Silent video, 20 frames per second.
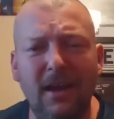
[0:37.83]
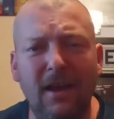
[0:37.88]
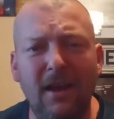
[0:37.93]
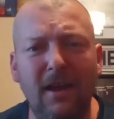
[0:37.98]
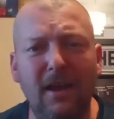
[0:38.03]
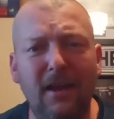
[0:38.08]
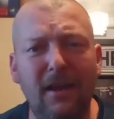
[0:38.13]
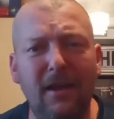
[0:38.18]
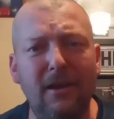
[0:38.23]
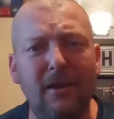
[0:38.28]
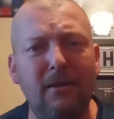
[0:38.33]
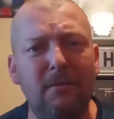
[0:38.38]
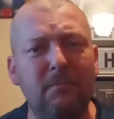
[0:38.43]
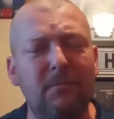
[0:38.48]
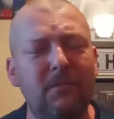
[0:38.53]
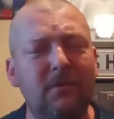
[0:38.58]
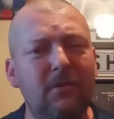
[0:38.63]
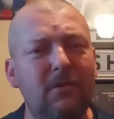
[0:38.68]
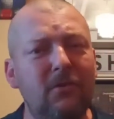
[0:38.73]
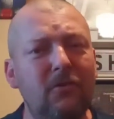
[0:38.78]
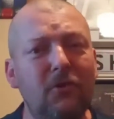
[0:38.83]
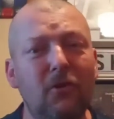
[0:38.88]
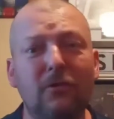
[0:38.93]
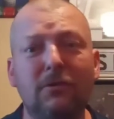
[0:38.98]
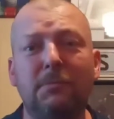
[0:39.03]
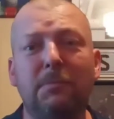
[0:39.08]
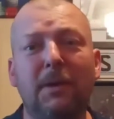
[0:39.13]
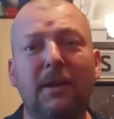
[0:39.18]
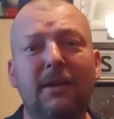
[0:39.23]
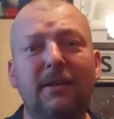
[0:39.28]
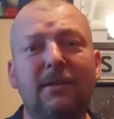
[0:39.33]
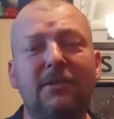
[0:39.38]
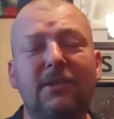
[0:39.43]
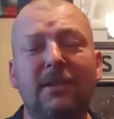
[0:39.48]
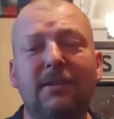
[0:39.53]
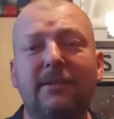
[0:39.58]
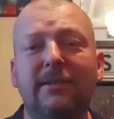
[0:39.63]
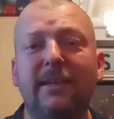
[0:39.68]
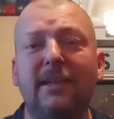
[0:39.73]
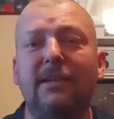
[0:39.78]
Not as bad as
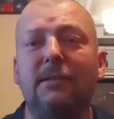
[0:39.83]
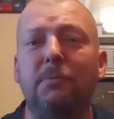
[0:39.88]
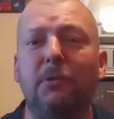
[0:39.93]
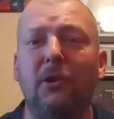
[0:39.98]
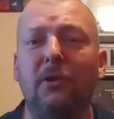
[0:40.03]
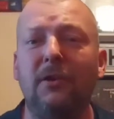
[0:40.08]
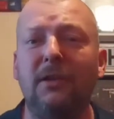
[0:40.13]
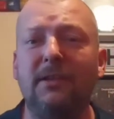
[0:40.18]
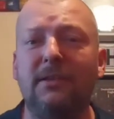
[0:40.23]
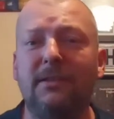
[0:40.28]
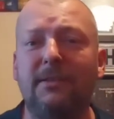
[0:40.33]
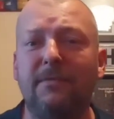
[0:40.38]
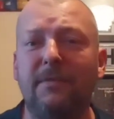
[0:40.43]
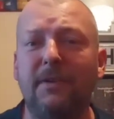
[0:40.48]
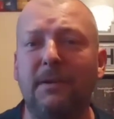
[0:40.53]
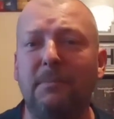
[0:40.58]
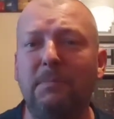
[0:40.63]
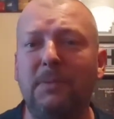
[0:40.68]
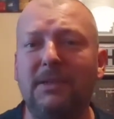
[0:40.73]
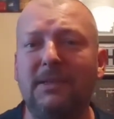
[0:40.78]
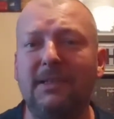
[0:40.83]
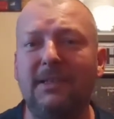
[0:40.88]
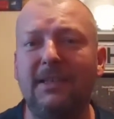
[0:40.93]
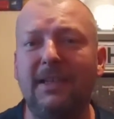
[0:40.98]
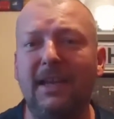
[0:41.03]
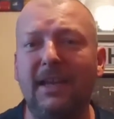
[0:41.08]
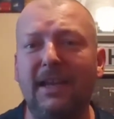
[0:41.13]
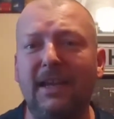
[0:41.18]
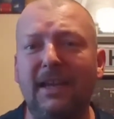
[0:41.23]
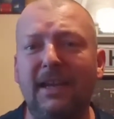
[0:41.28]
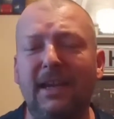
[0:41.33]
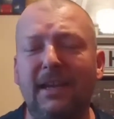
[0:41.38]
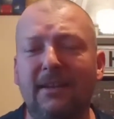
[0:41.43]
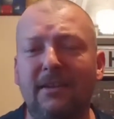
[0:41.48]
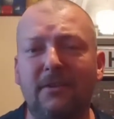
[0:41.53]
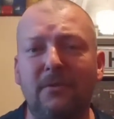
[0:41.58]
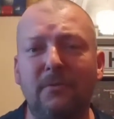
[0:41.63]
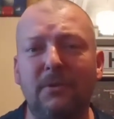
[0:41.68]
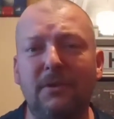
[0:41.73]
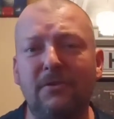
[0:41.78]
yesterday, to be honest. I've had a busy day
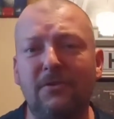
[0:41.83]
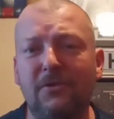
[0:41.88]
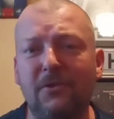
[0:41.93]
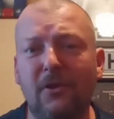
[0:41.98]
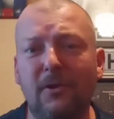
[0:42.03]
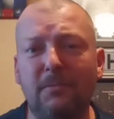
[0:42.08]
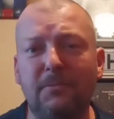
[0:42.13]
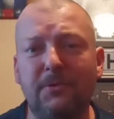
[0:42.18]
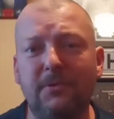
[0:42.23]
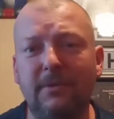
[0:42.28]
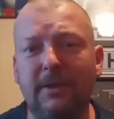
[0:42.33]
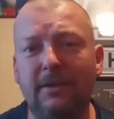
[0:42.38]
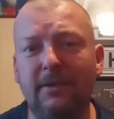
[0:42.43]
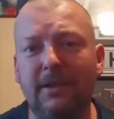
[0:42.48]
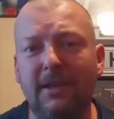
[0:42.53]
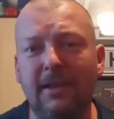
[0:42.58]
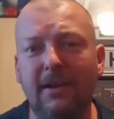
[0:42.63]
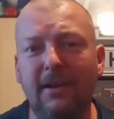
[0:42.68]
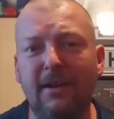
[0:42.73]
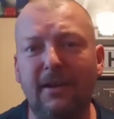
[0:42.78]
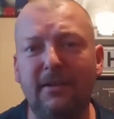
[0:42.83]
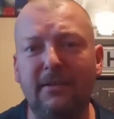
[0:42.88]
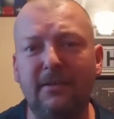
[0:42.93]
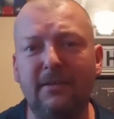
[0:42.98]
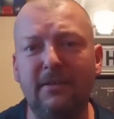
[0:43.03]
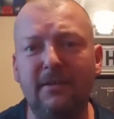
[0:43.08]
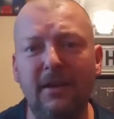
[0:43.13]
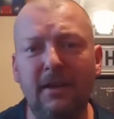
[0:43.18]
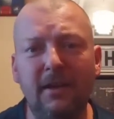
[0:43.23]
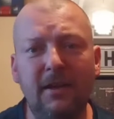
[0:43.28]
doing jobs around the garden.